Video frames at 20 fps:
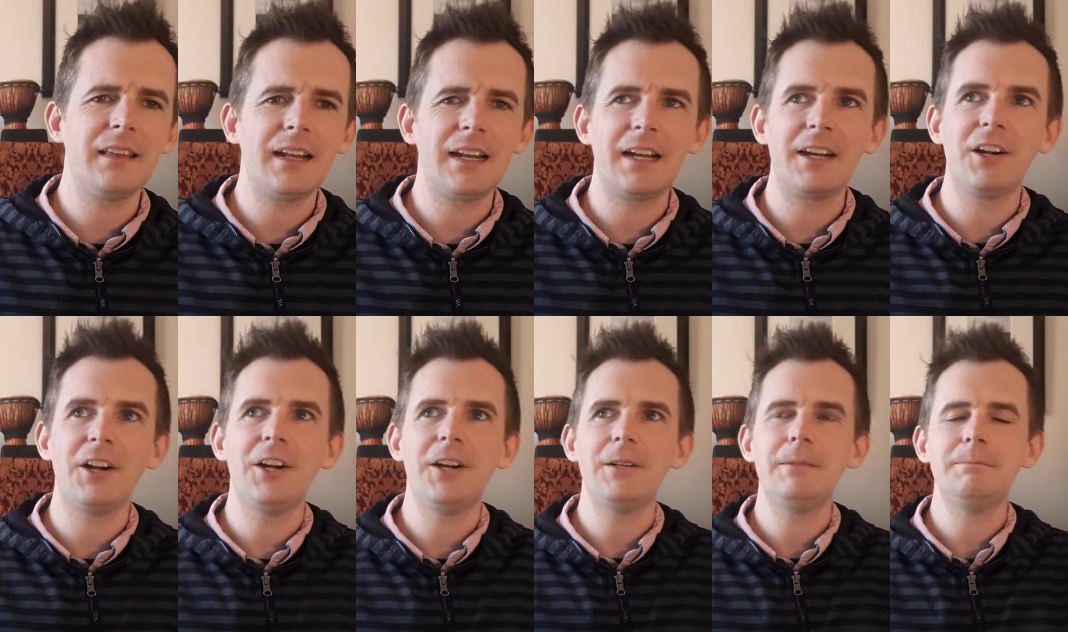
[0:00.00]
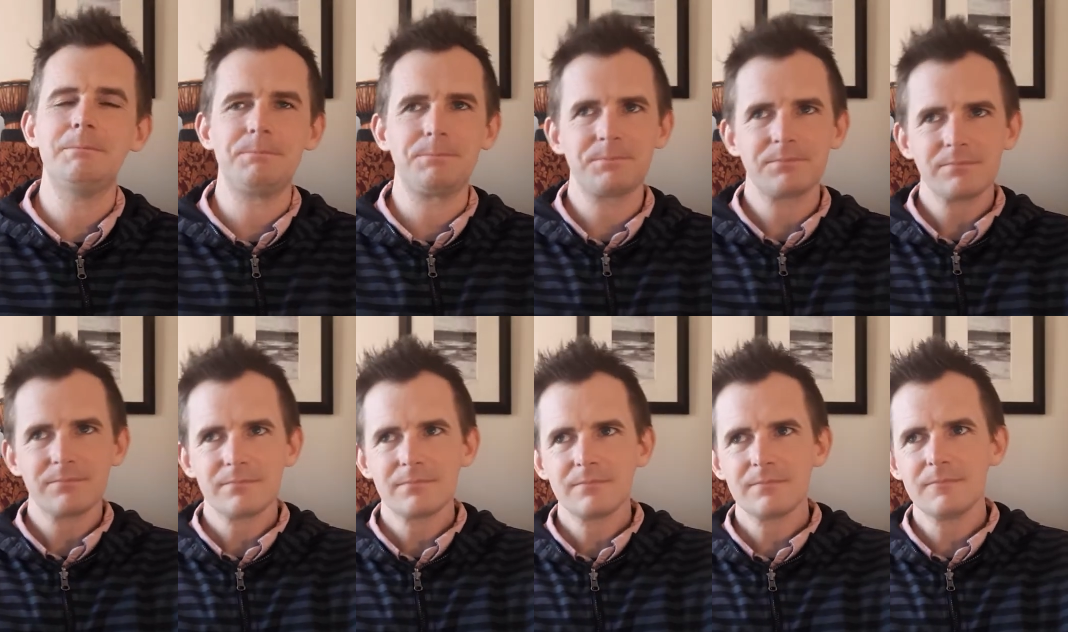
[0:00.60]
that I heard
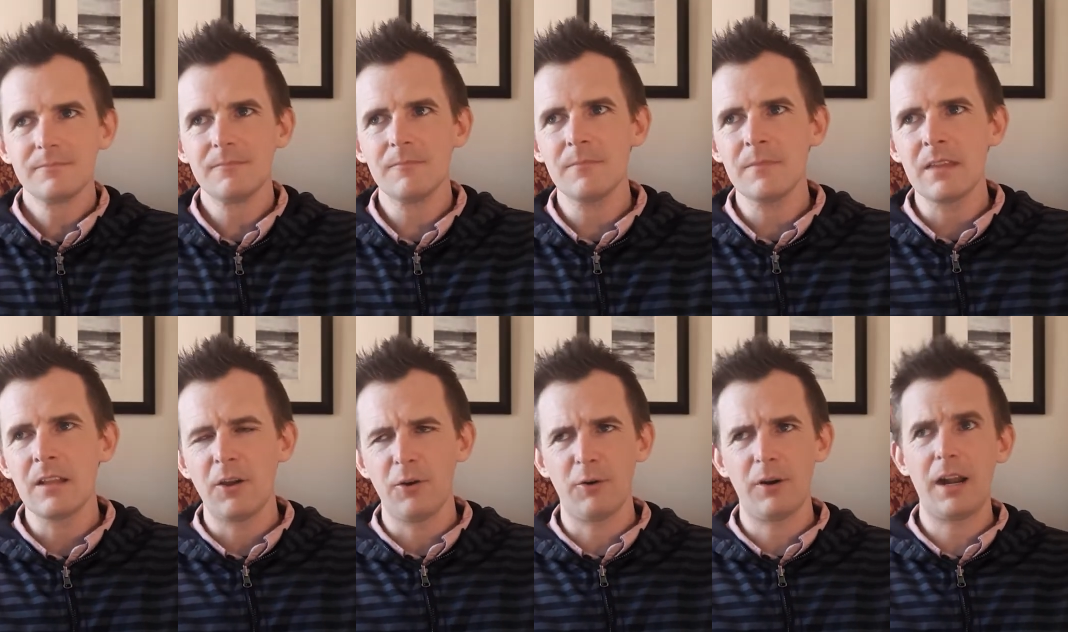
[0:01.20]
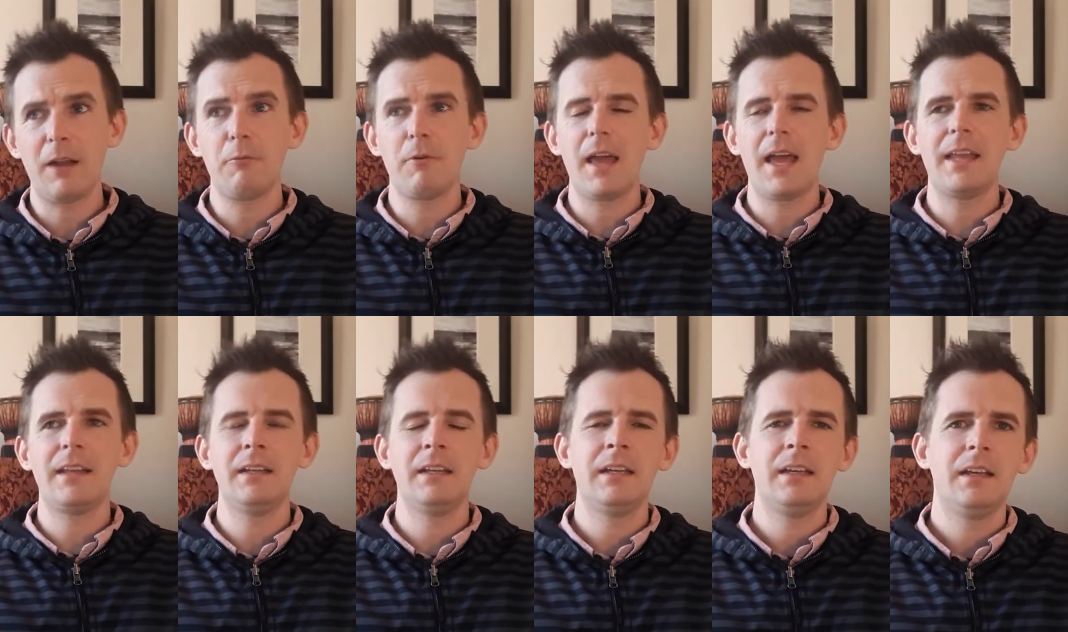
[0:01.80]
or I
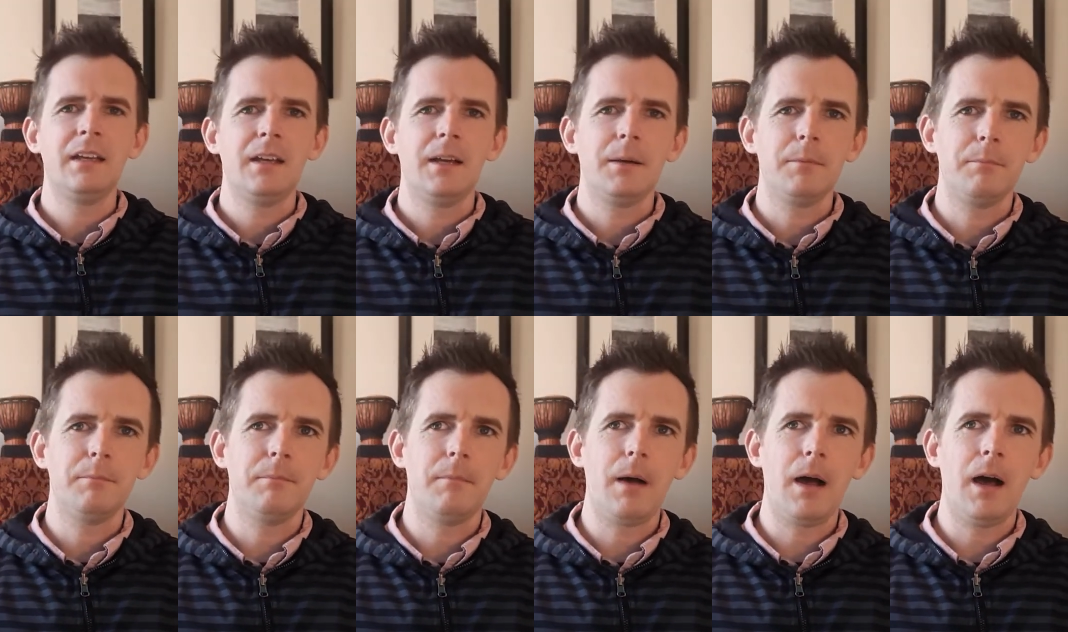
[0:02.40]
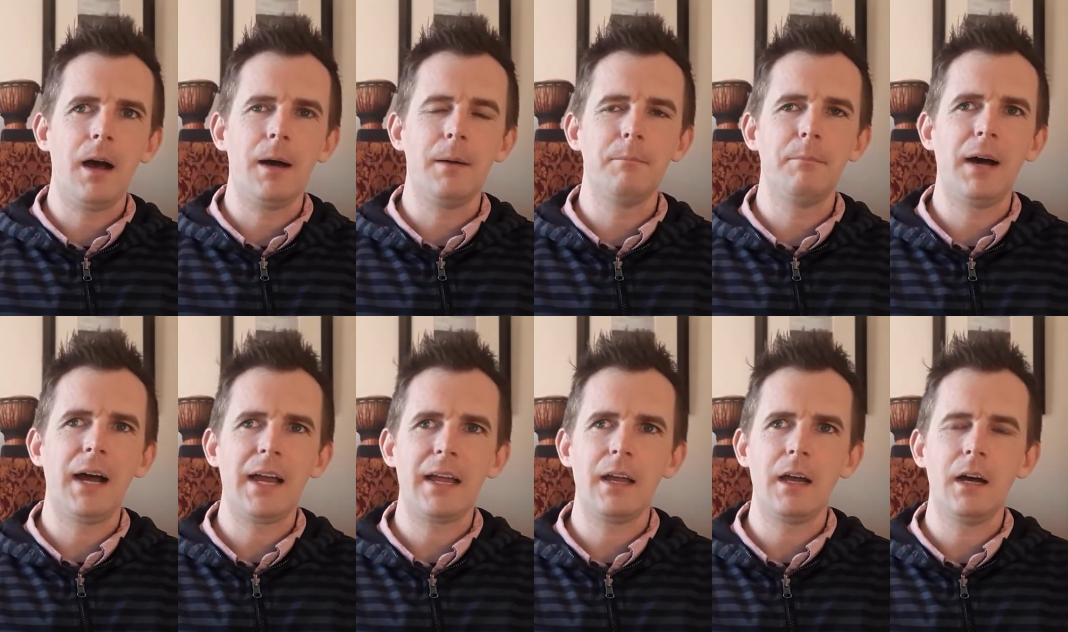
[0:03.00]
read um,
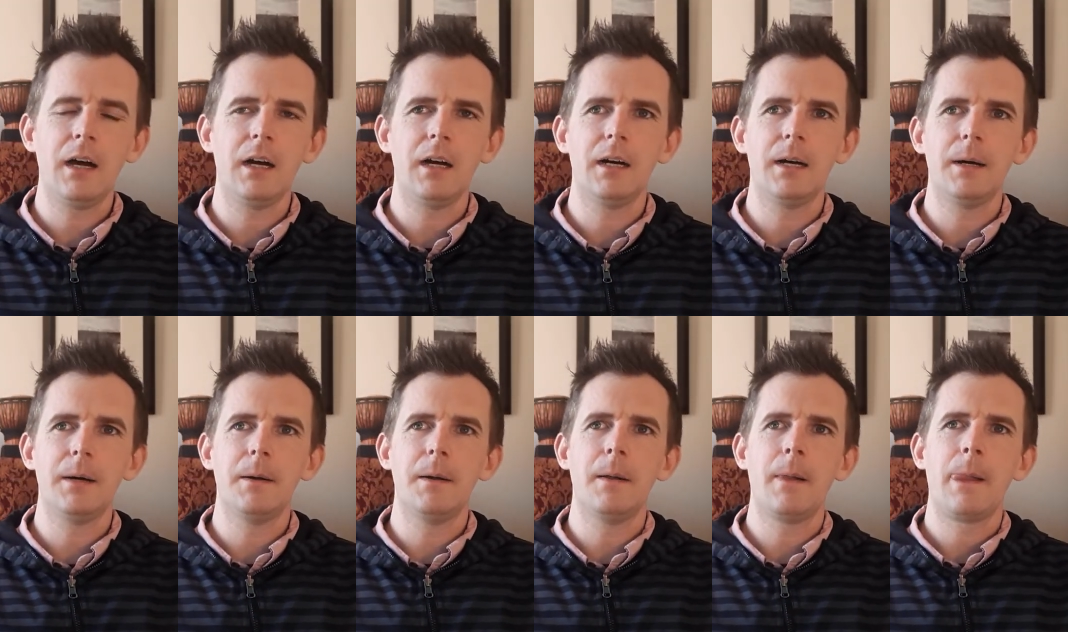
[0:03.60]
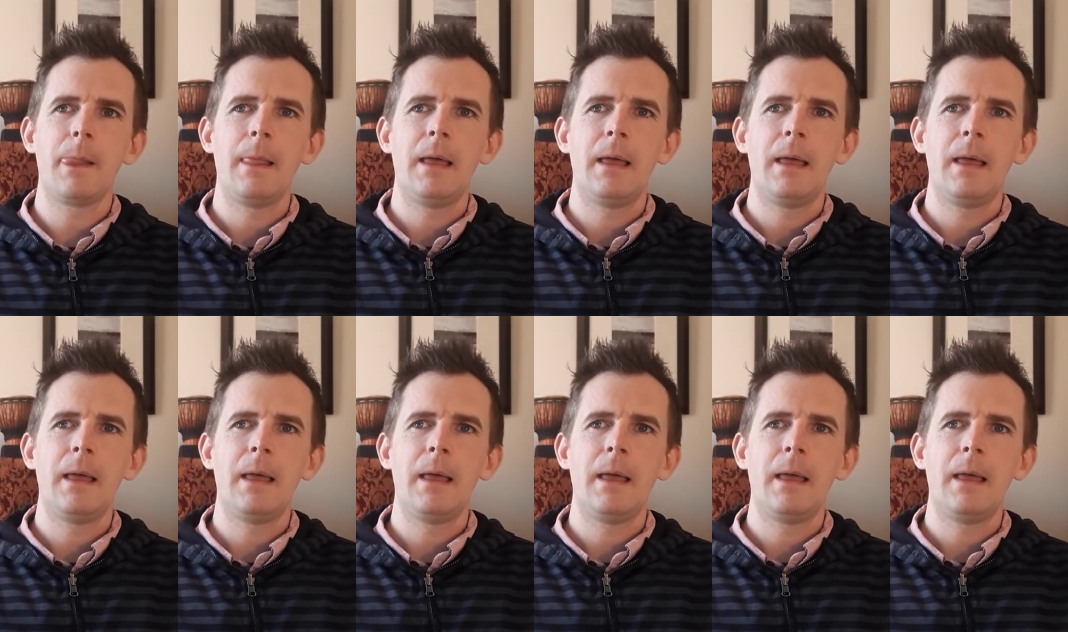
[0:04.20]
by, uh,